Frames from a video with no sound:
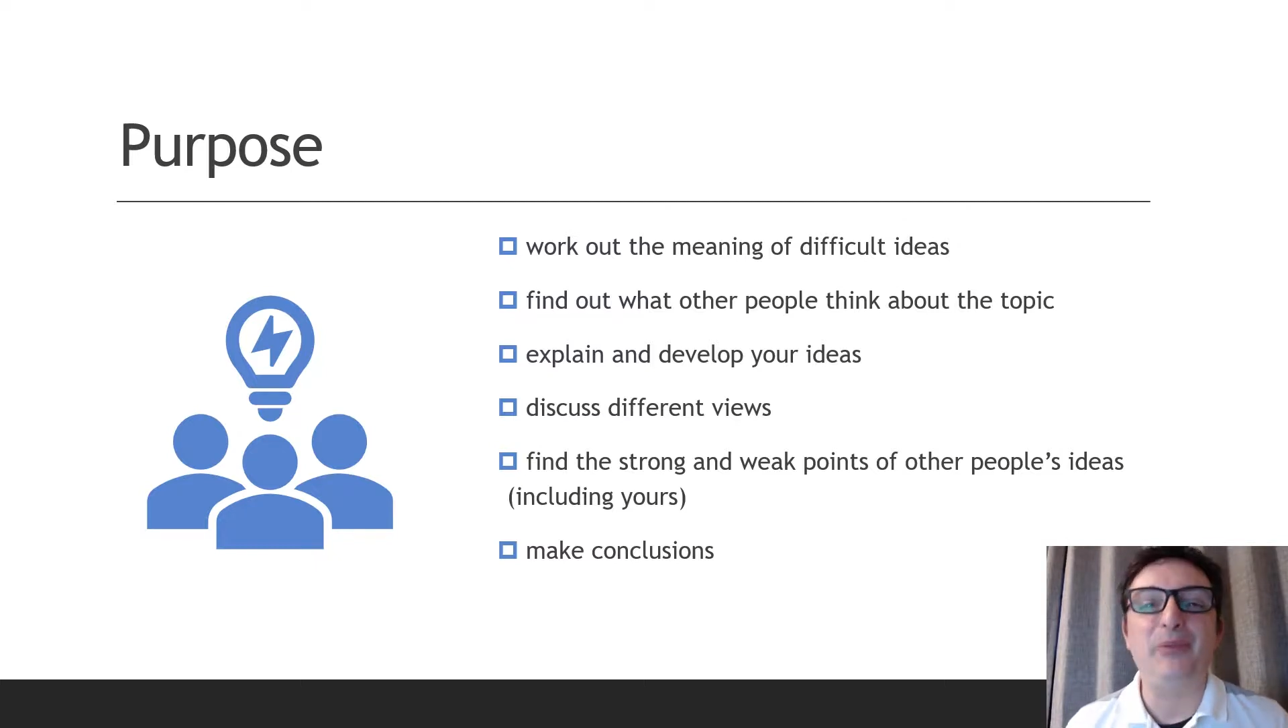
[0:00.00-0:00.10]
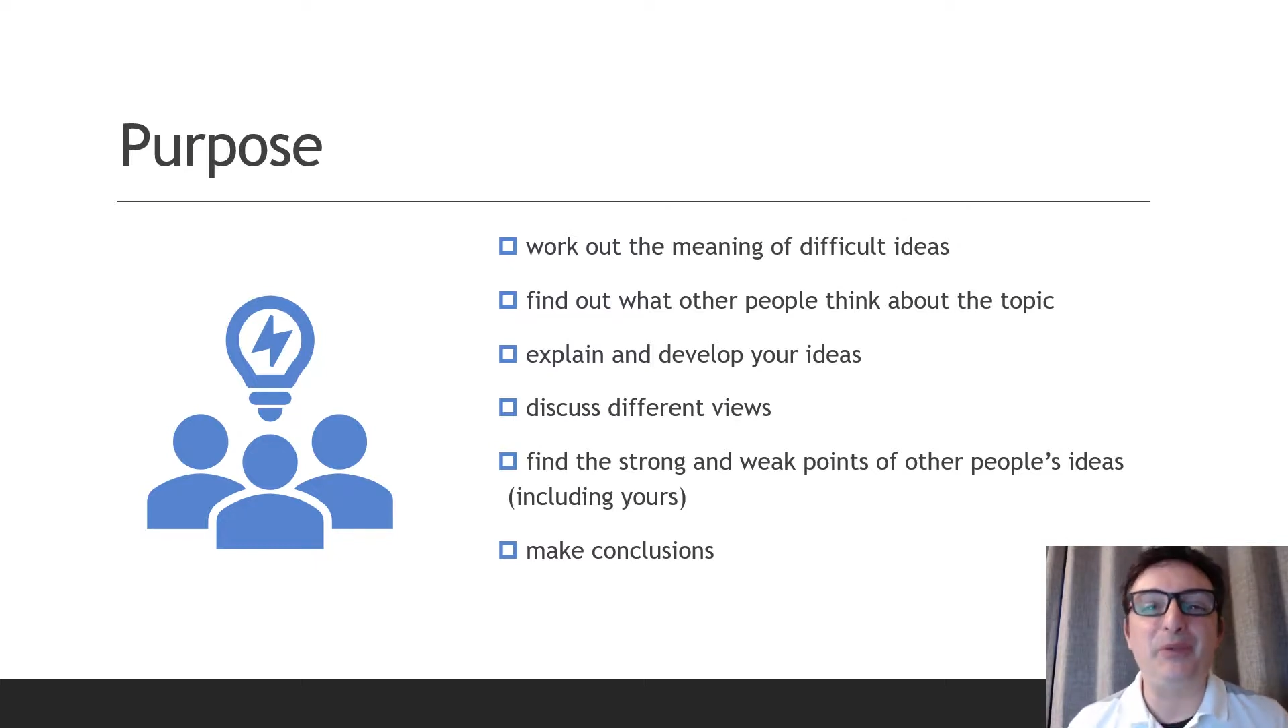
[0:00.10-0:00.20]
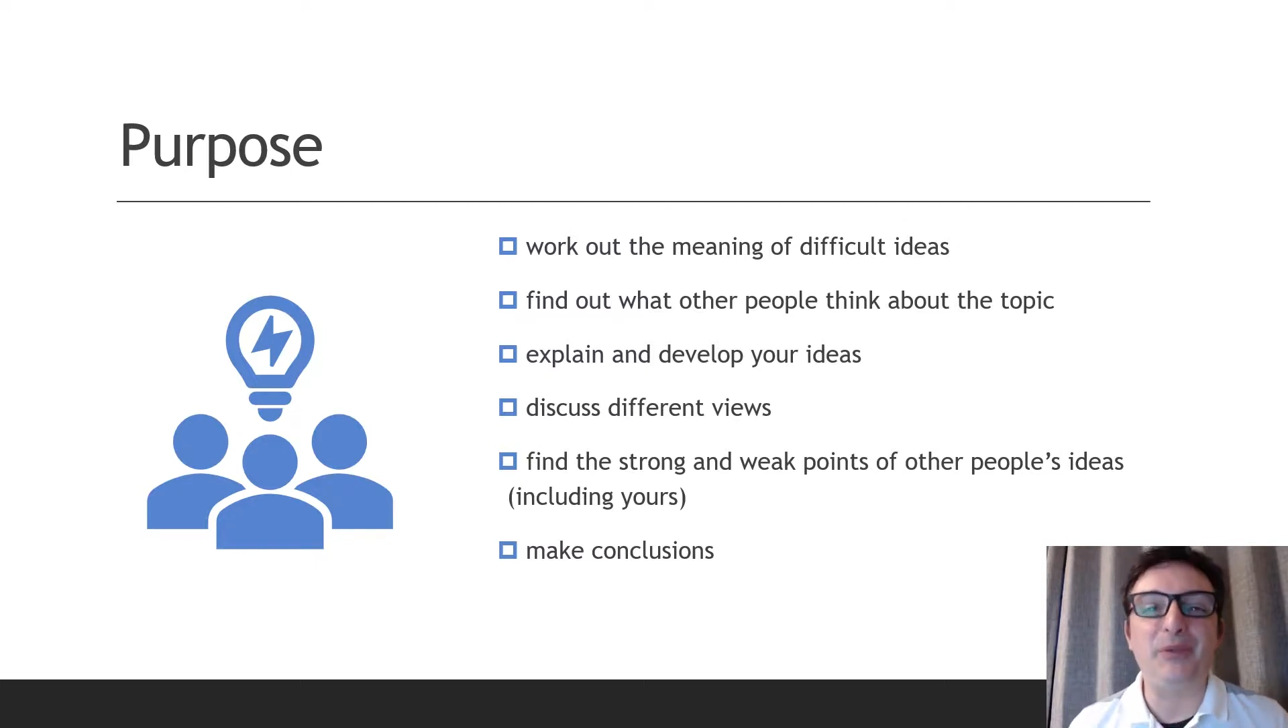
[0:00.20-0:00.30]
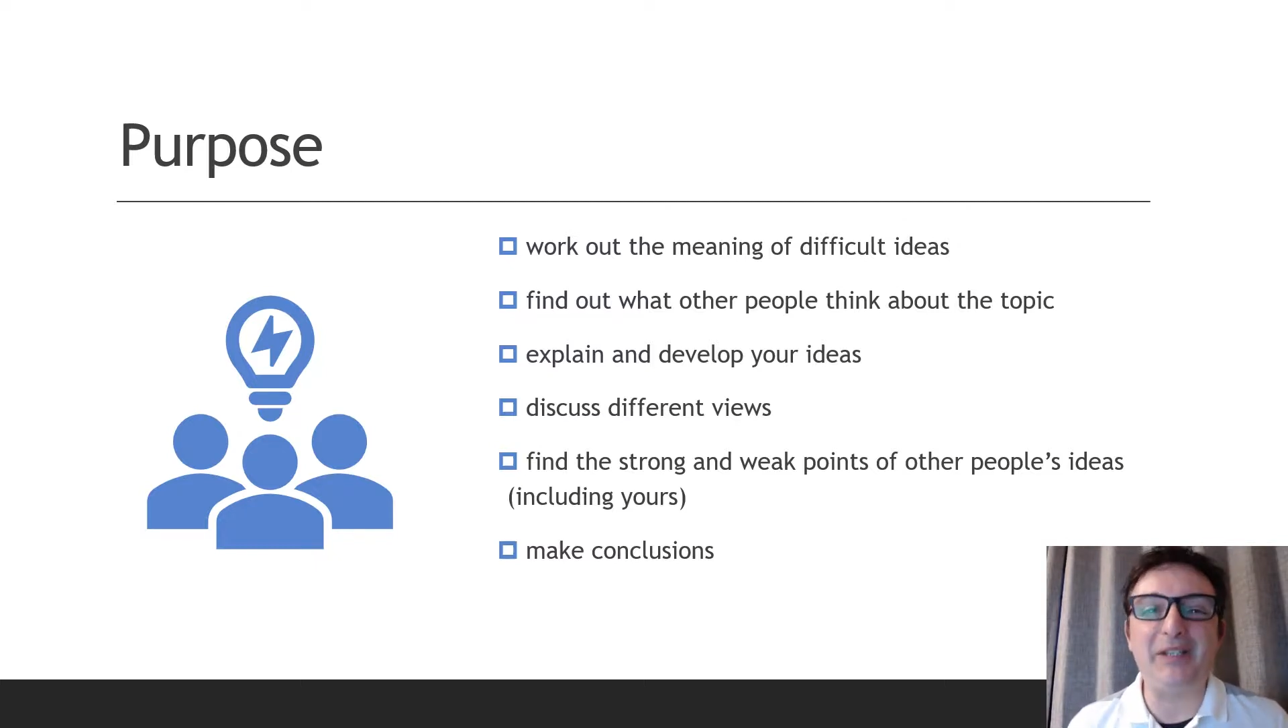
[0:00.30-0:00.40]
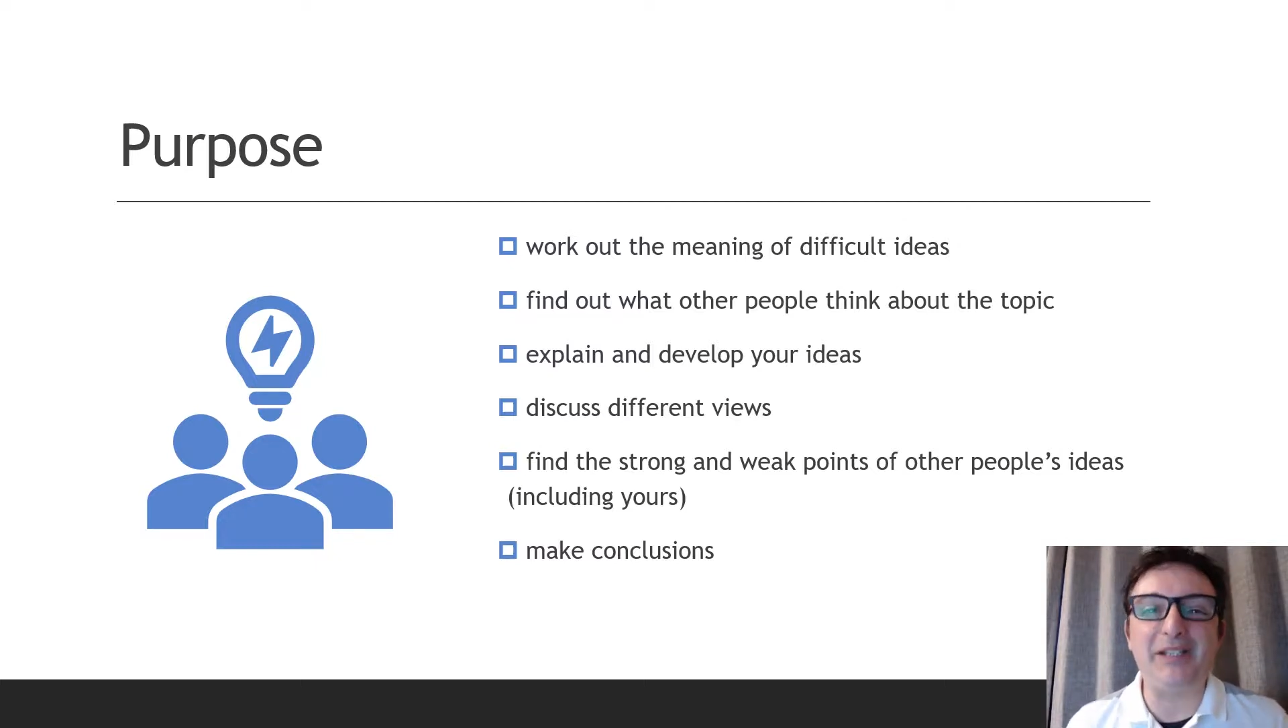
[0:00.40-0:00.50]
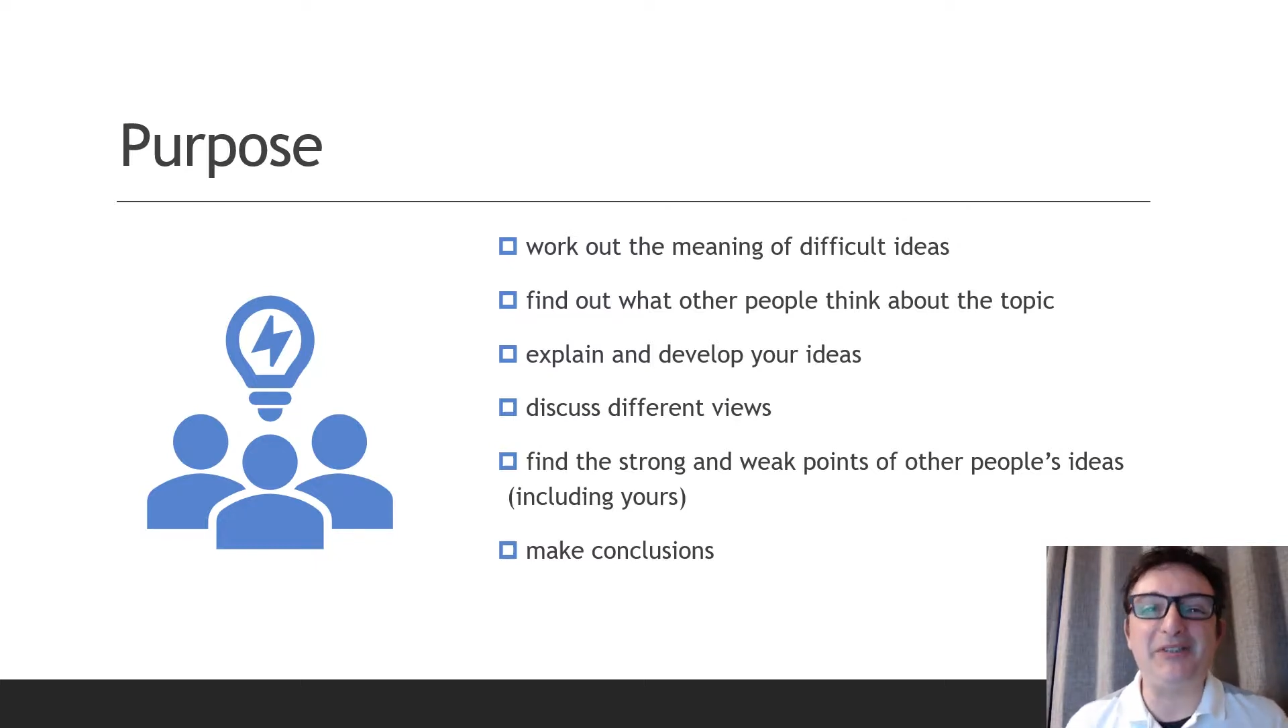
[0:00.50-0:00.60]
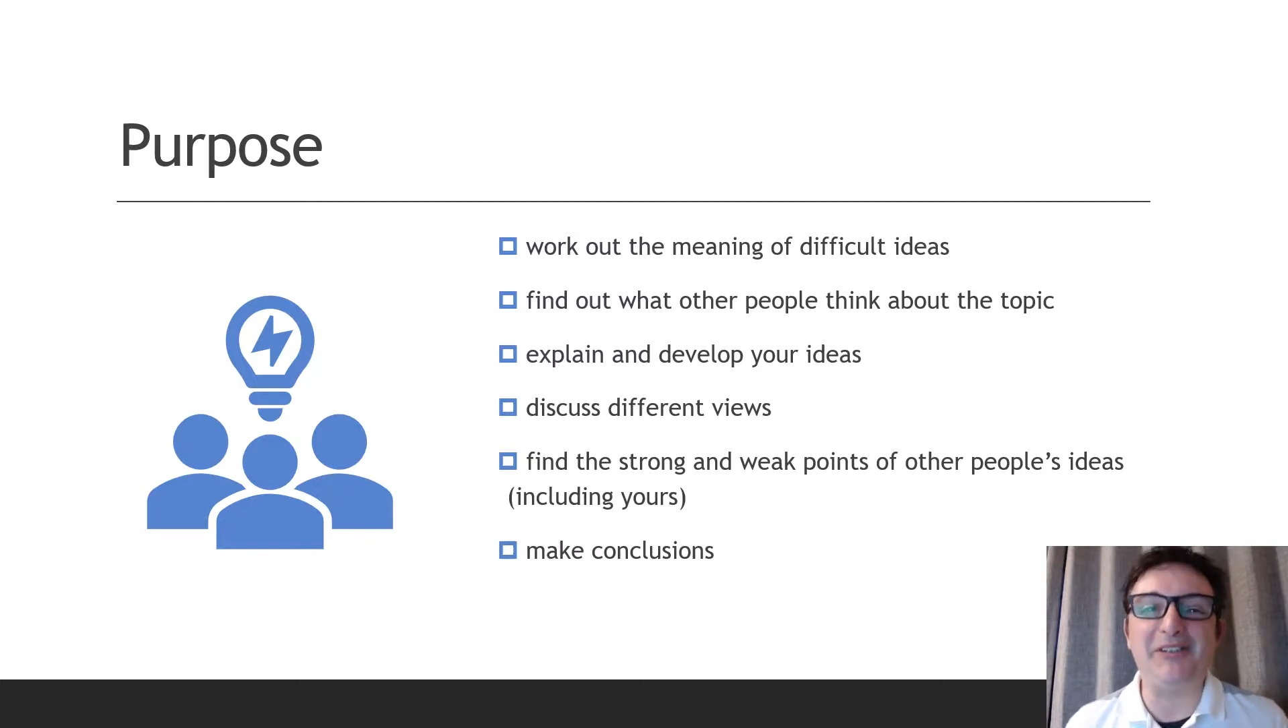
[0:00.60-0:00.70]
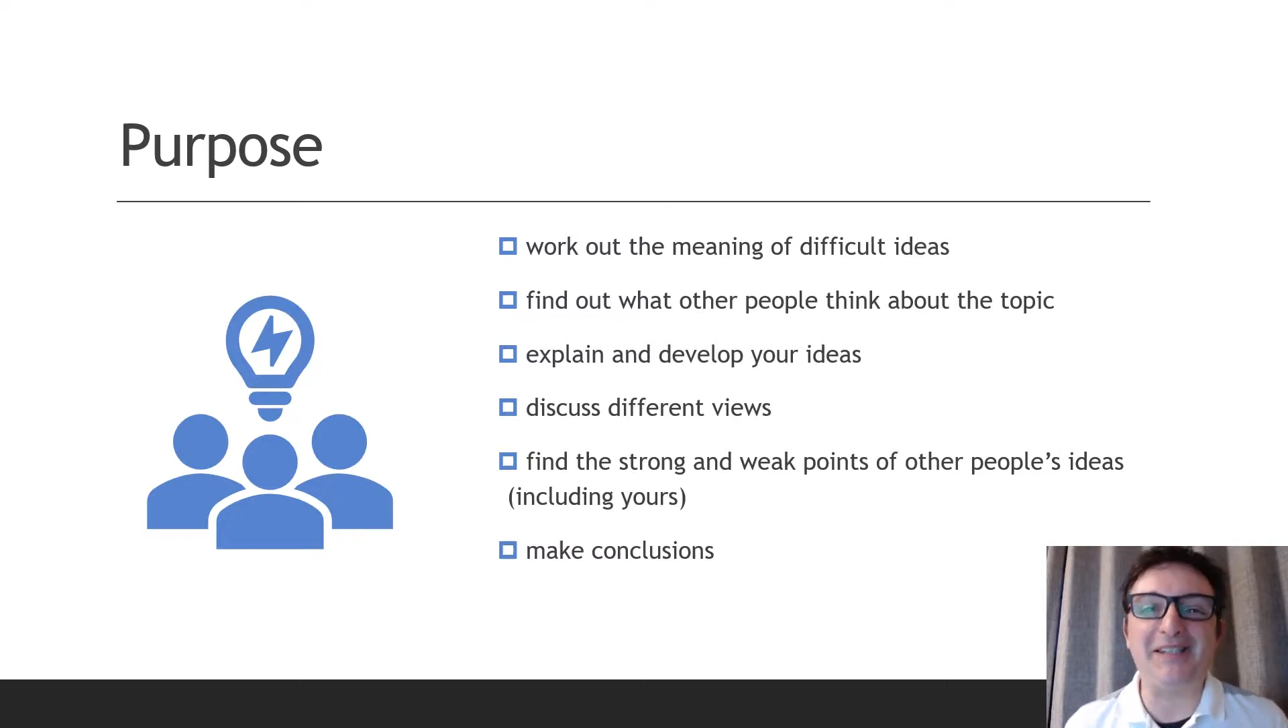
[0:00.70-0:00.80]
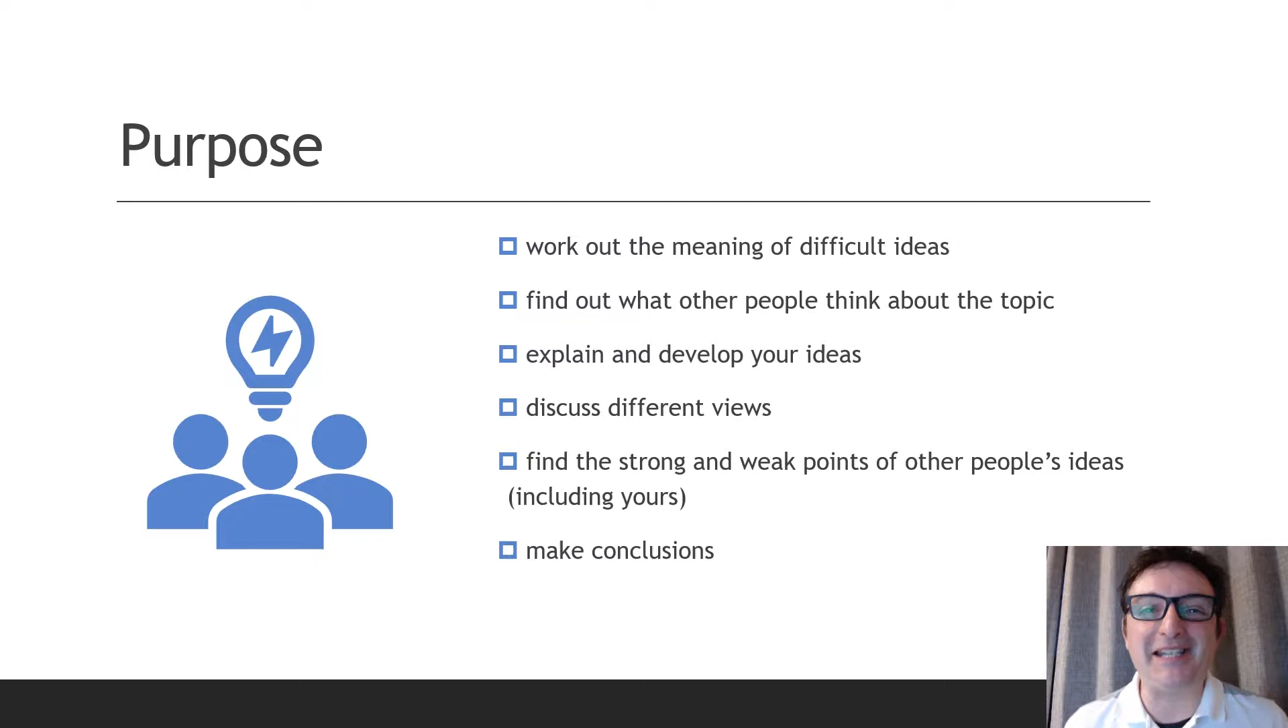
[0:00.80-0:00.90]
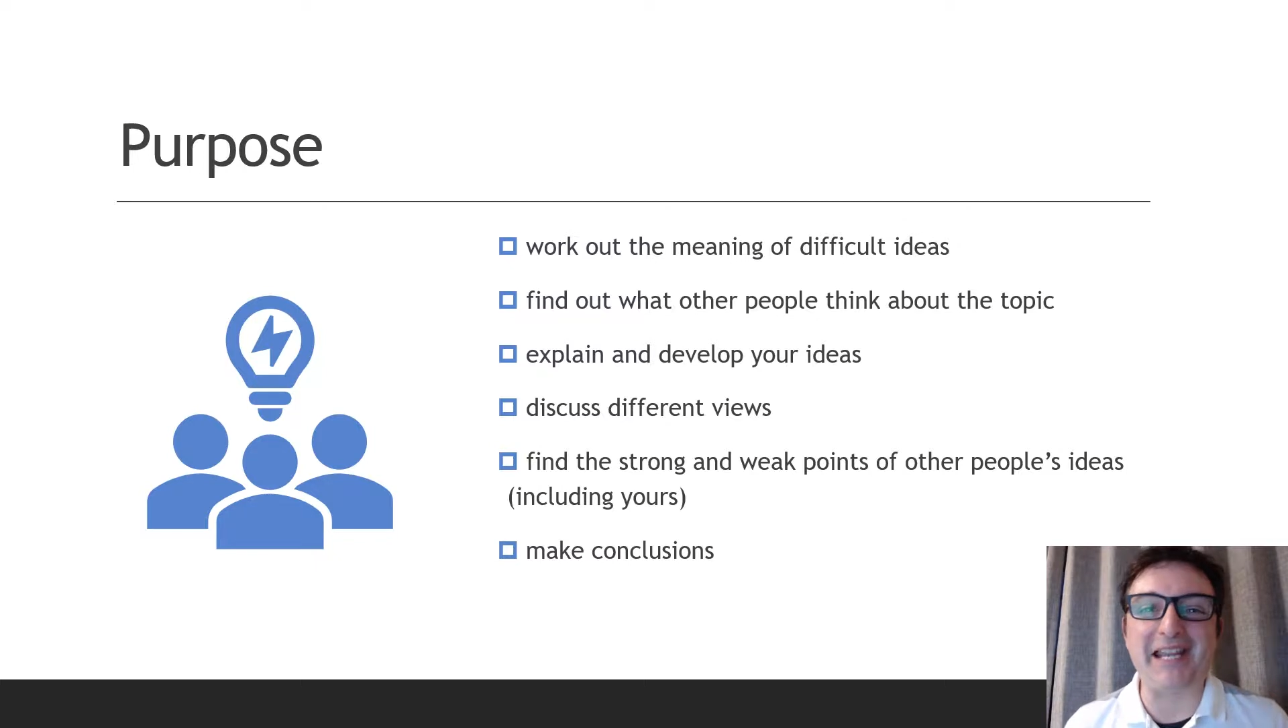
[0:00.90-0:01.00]
You need to
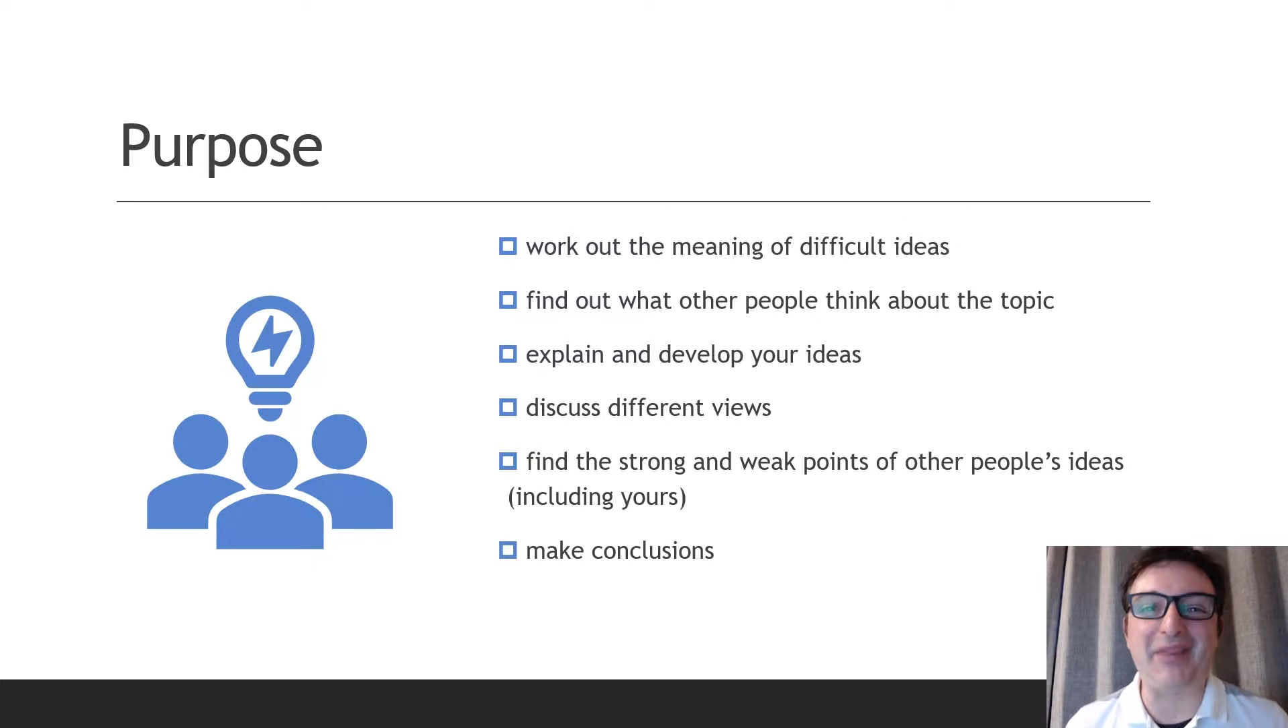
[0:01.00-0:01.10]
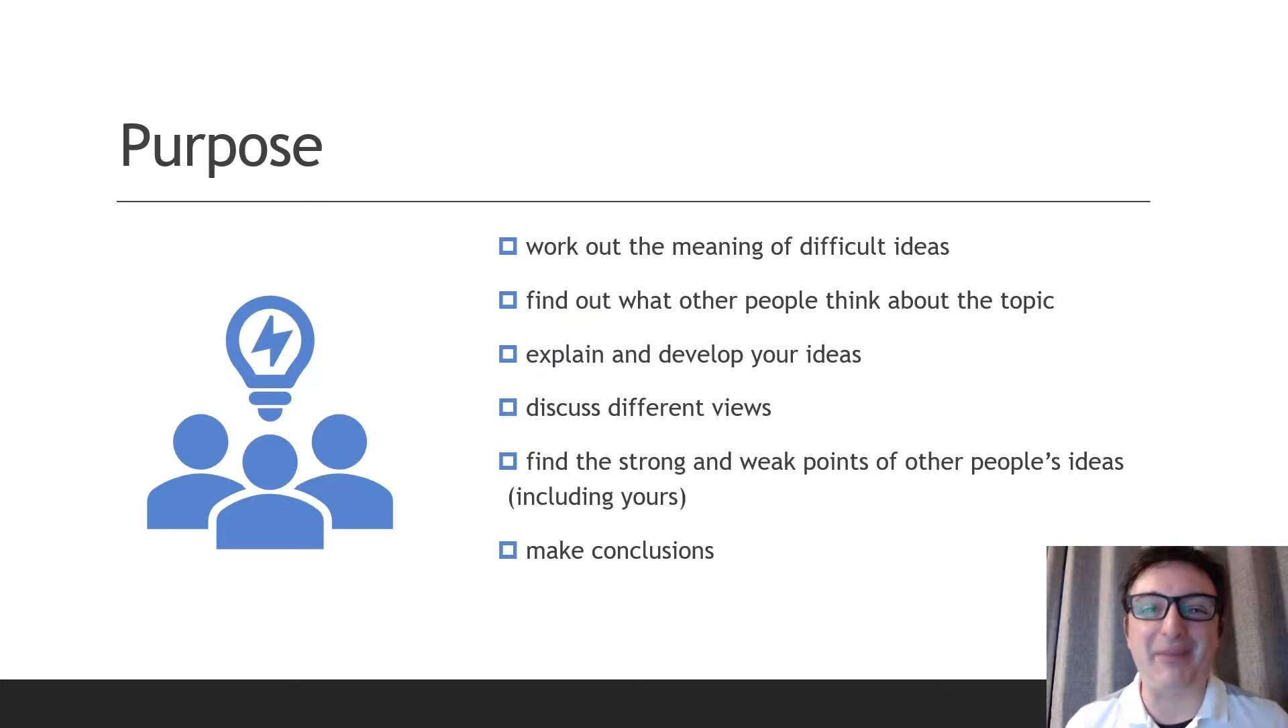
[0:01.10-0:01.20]
understand